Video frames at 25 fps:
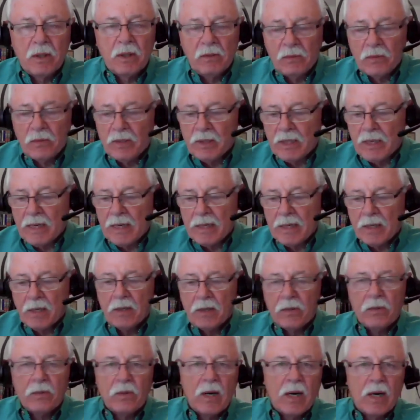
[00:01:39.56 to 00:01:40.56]
rely
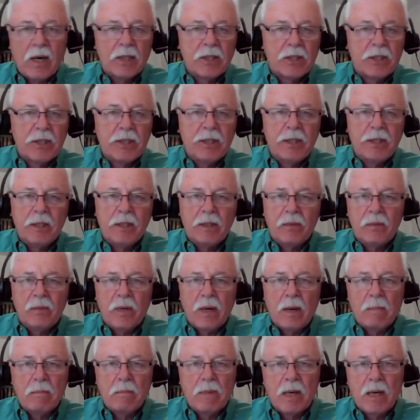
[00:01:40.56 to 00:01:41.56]
on Rashi and
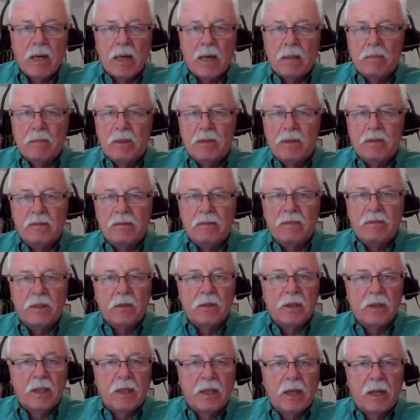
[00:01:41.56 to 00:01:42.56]
Rambam and
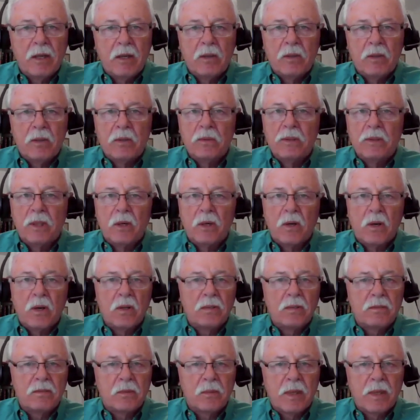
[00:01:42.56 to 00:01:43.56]
Vilna Gaon and
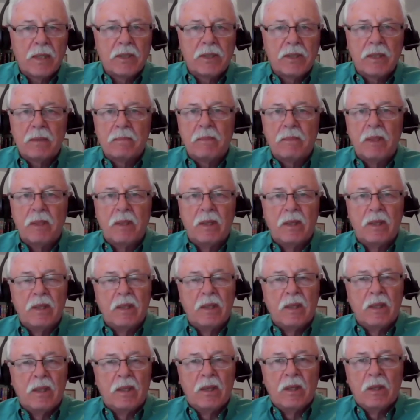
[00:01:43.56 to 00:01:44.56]
all of the rest of them,
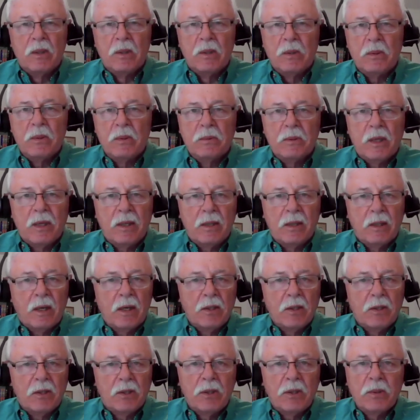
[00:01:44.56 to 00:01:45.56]
who
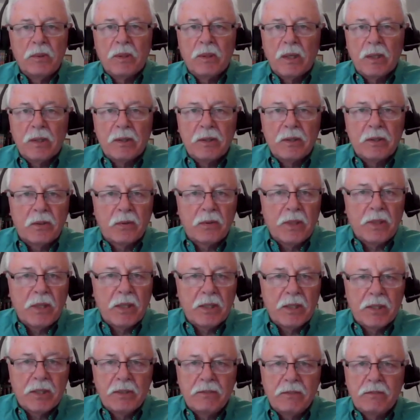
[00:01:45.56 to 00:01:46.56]
are two hundred, three
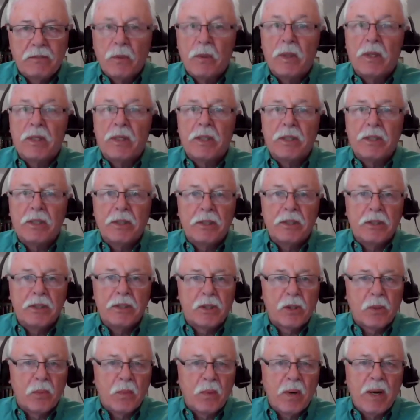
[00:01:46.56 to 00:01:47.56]
hundred, four hundred
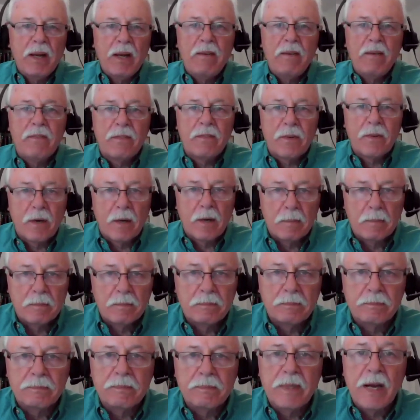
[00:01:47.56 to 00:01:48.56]
years away
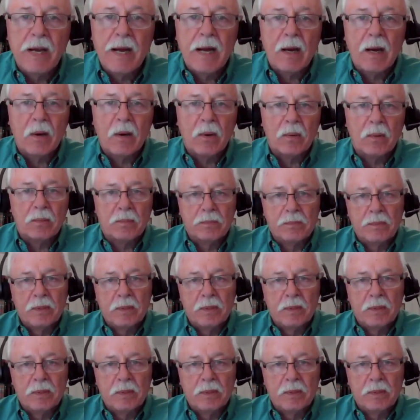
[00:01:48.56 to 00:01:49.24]
from now.